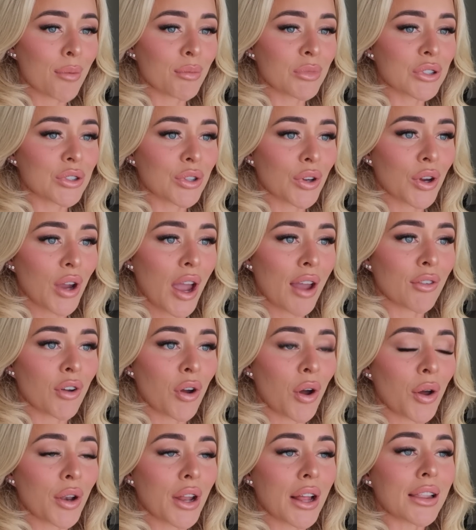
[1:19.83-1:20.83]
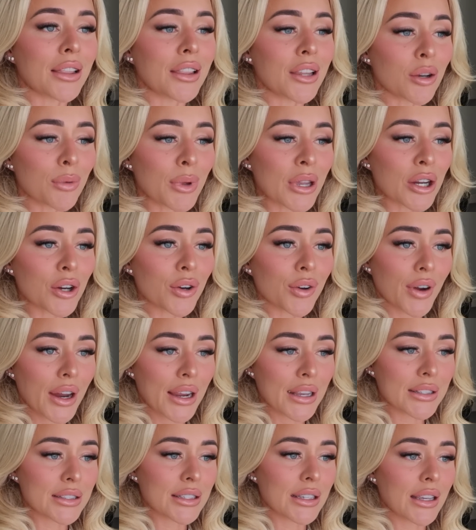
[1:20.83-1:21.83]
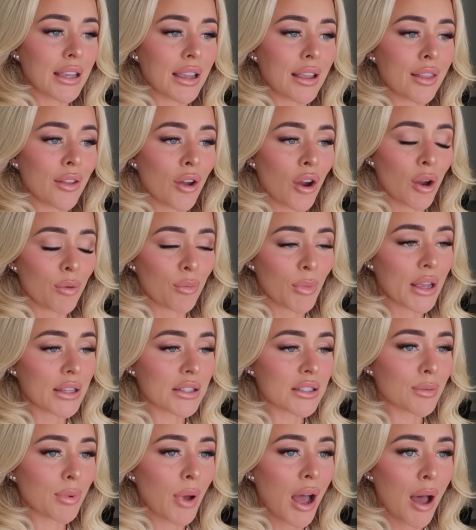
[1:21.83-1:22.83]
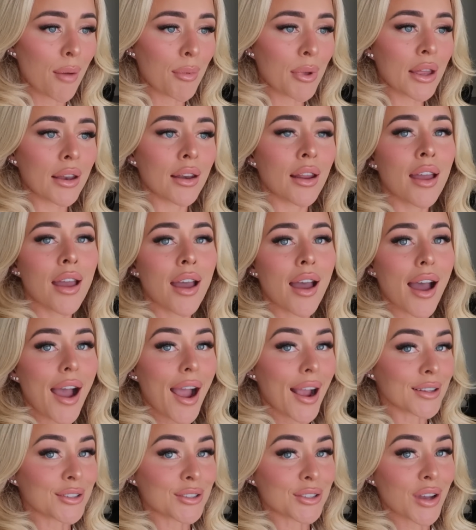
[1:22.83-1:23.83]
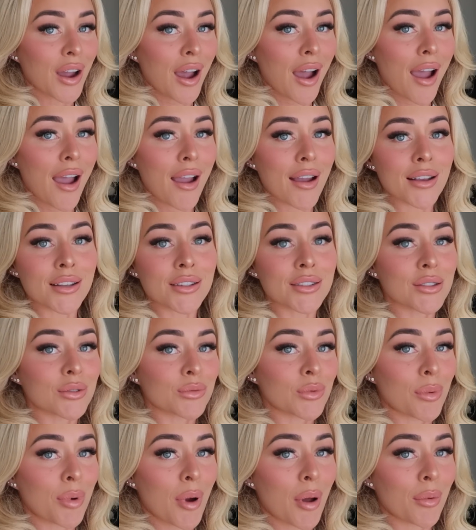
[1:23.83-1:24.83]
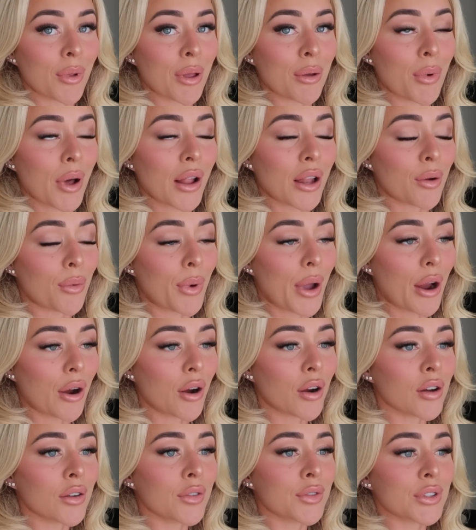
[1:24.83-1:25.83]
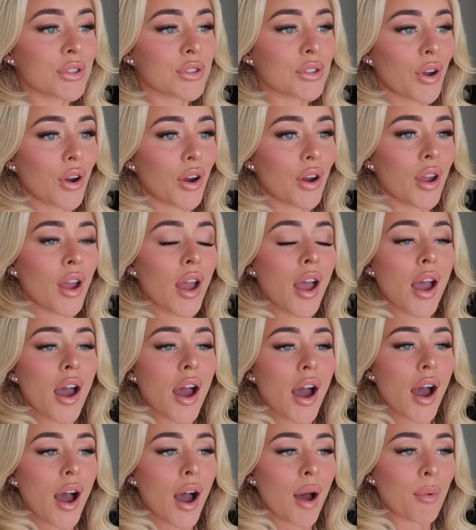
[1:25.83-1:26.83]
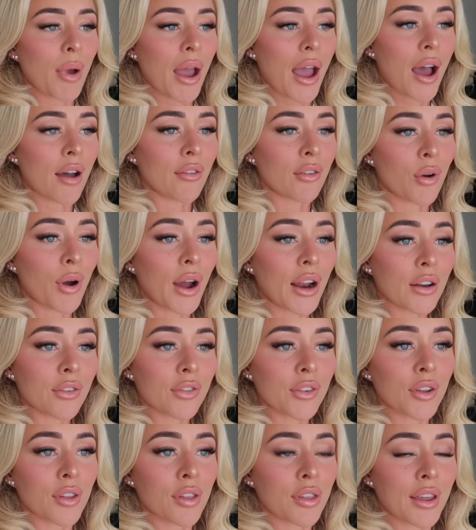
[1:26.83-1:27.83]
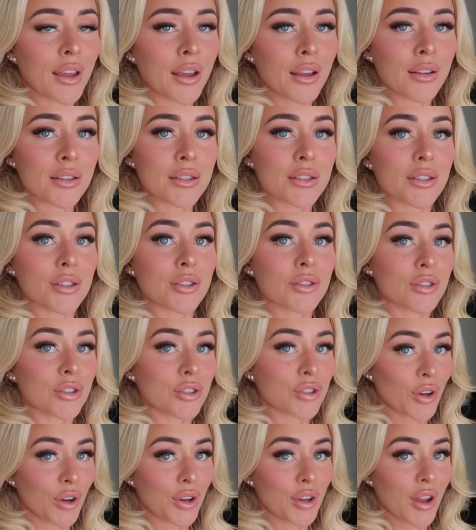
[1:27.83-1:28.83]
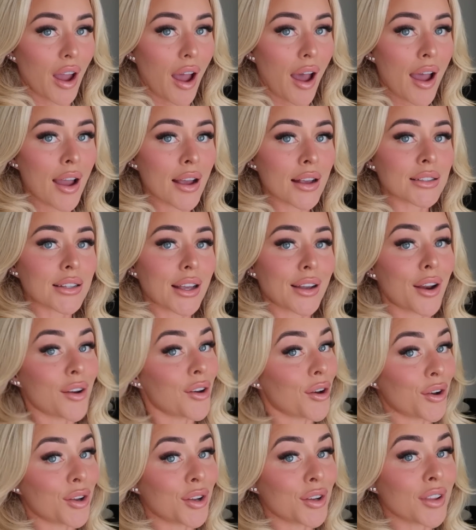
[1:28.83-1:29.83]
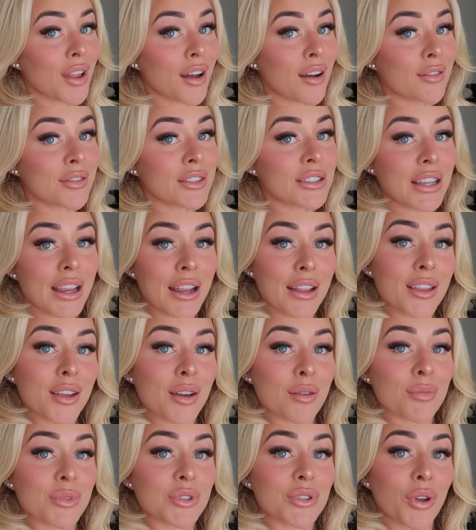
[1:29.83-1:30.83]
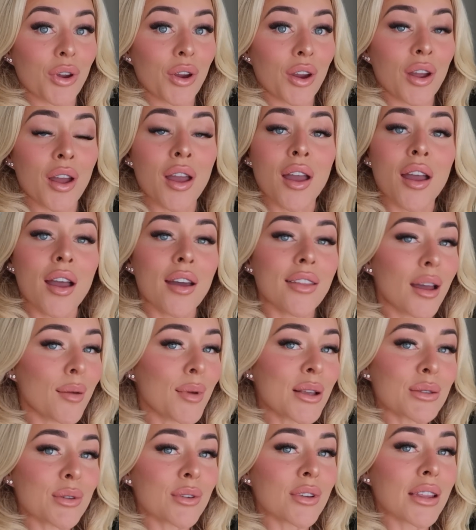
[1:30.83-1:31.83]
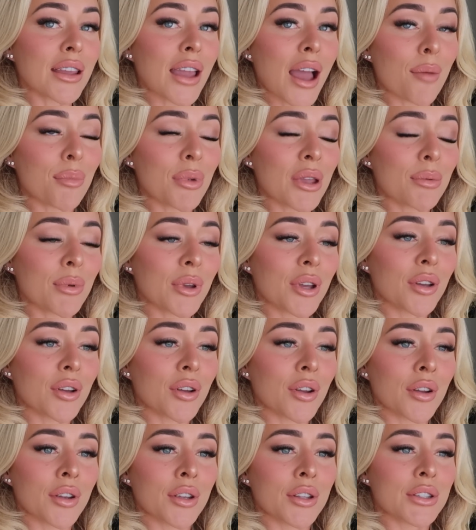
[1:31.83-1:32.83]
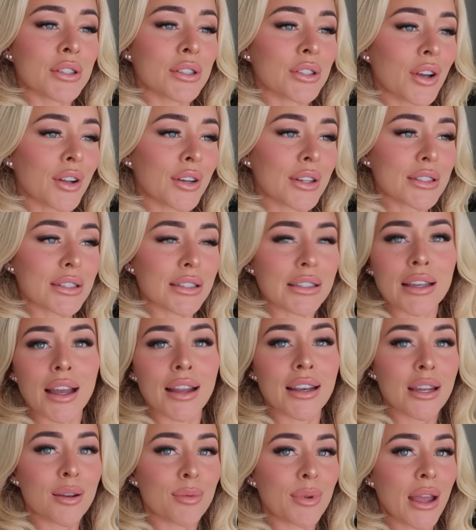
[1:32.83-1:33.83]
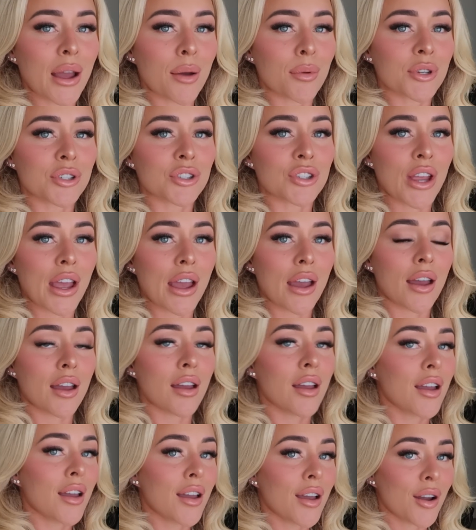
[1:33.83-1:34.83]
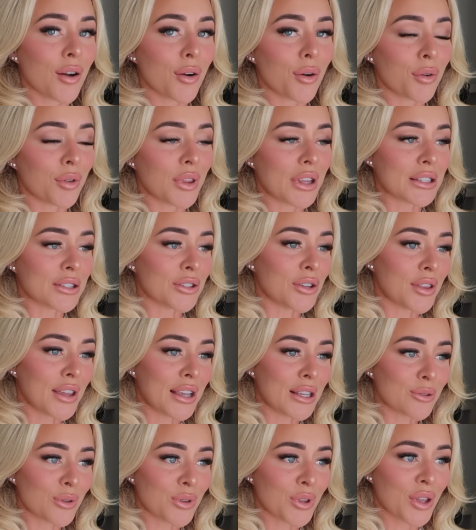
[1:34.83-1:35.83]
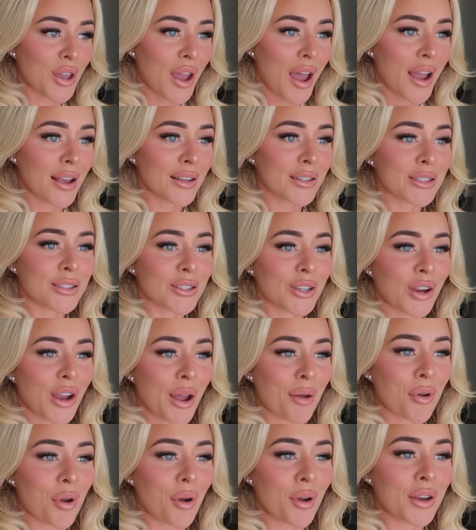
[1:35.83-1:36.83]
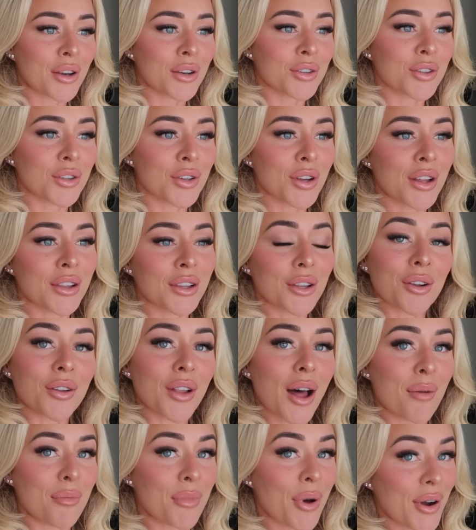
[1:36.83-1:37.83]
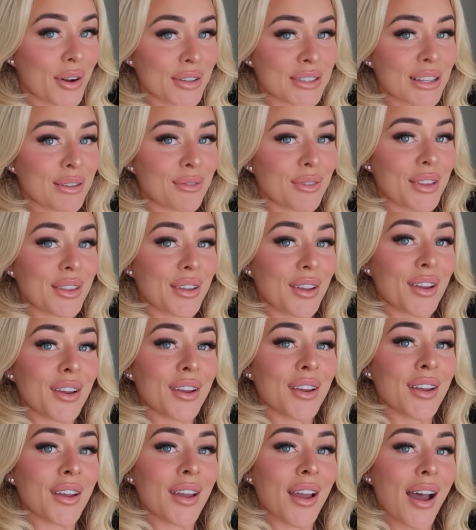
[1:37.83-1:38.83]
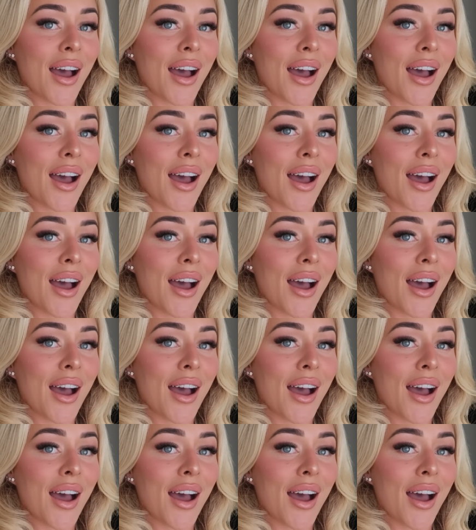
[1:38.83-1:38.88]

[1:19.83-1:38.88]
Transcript: So I've gone a little bit crazy in the homewares department, as you guys were probably well aware of. So I have quite a few things to show you guys, and I know you love seeing them, so that makes me really happy, because honestly I need to be able to share all these new things with you guys. So I'm going to do a little unboxing with you.